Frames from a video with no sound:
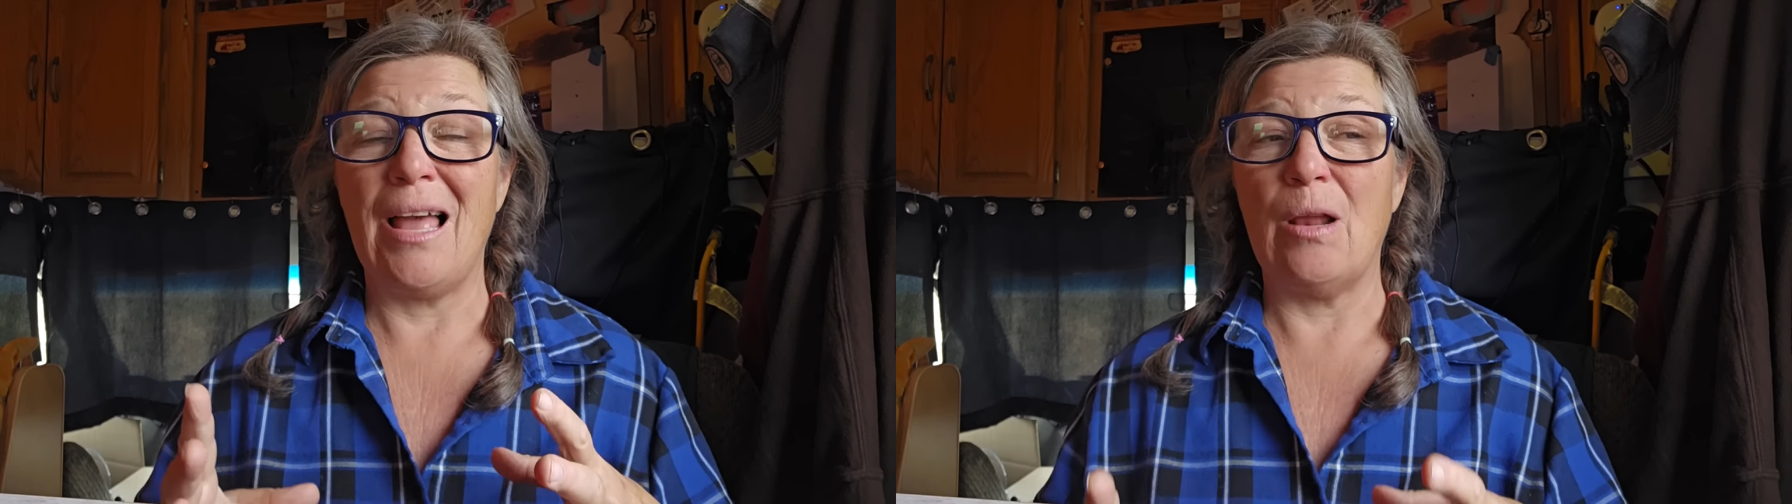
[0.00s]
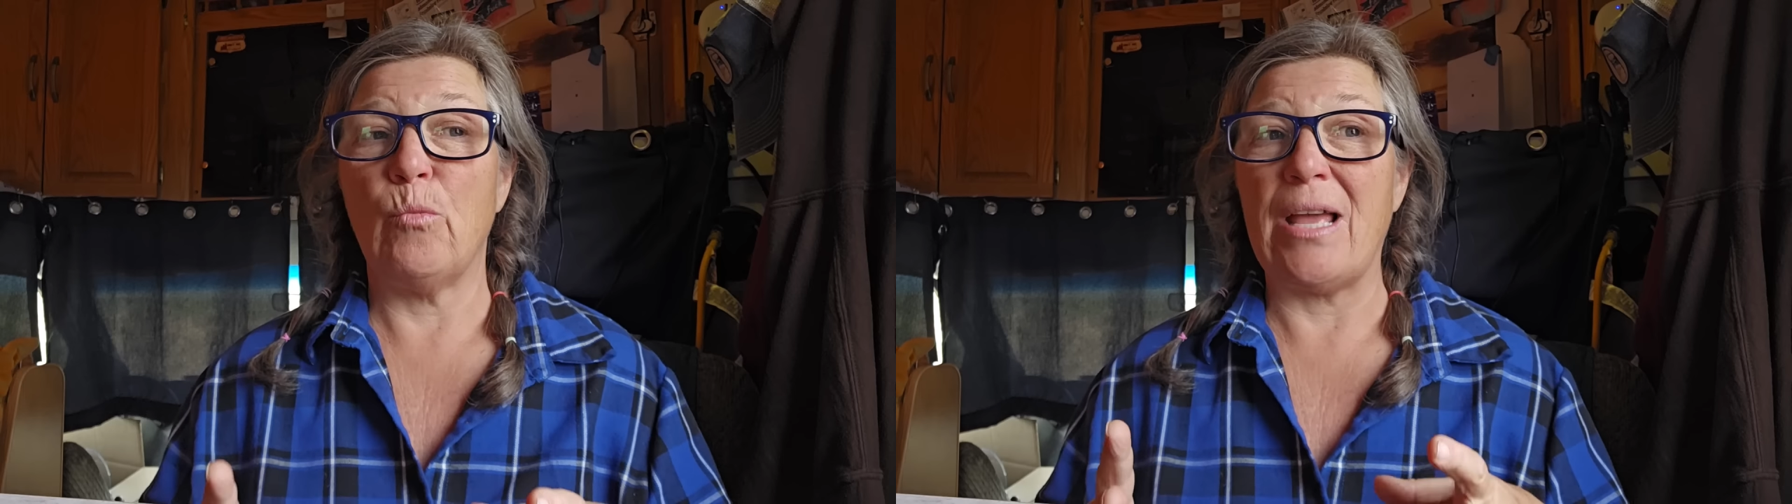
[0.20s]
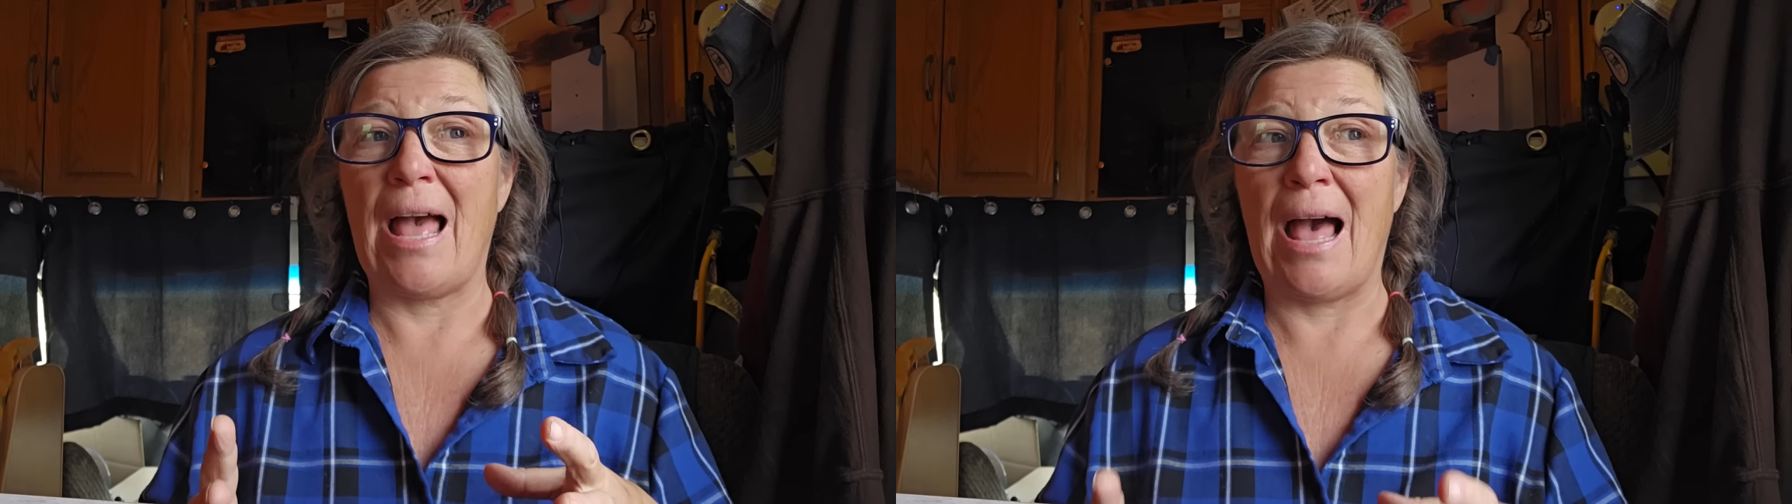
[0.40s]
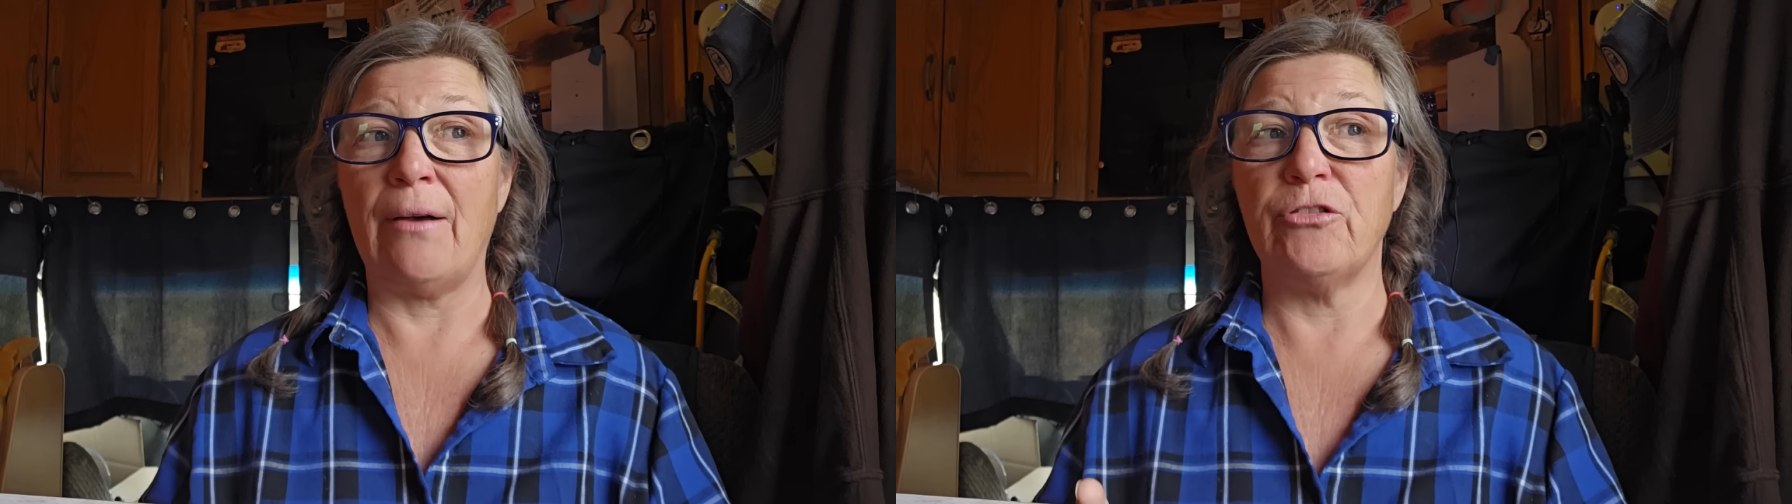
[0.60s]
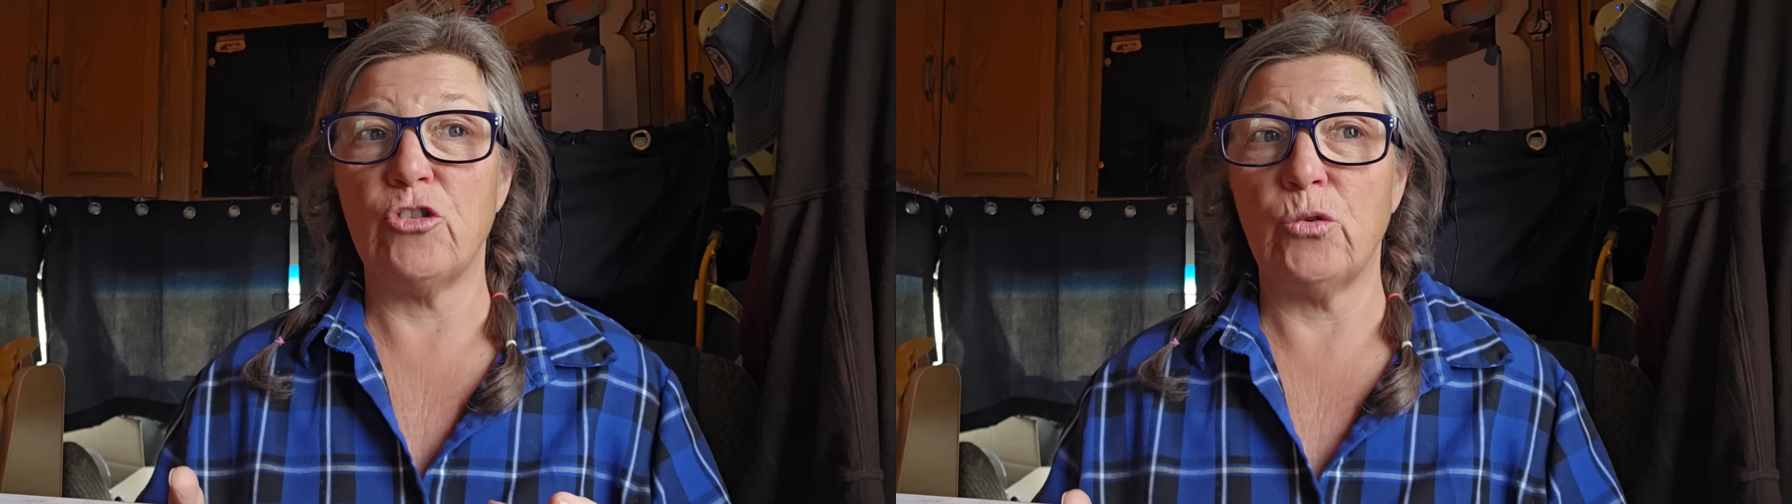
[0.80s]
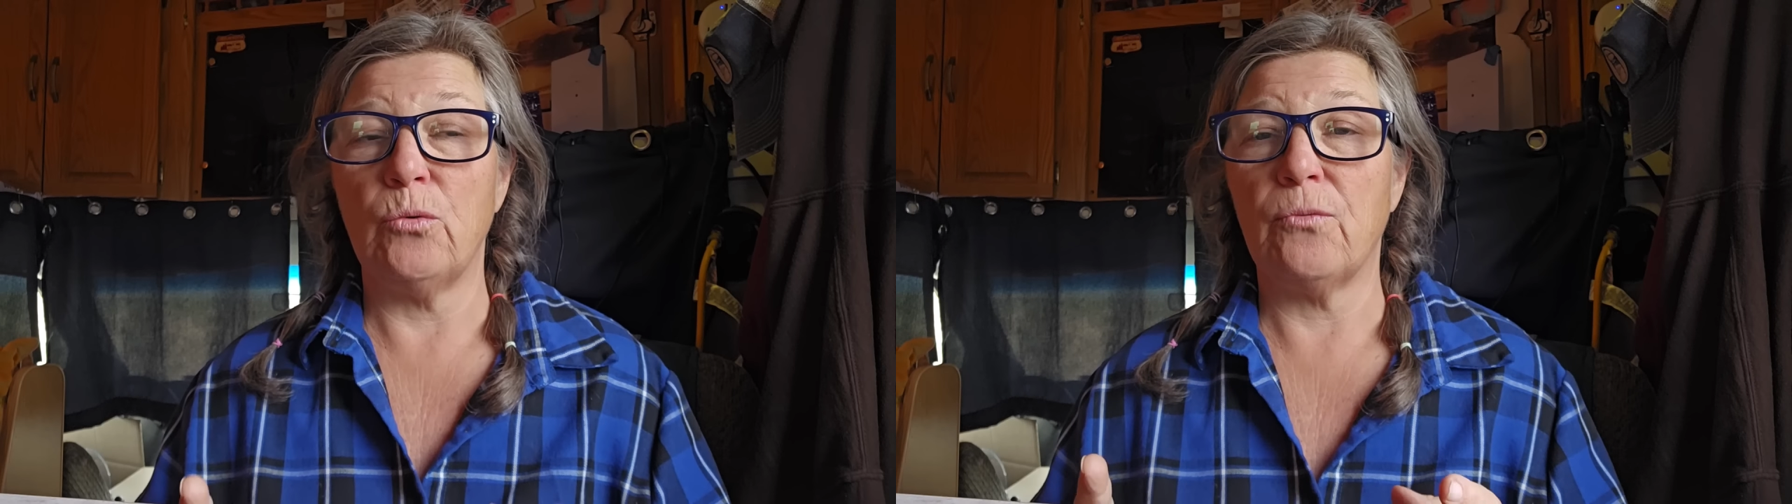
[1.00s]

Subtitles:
and we have to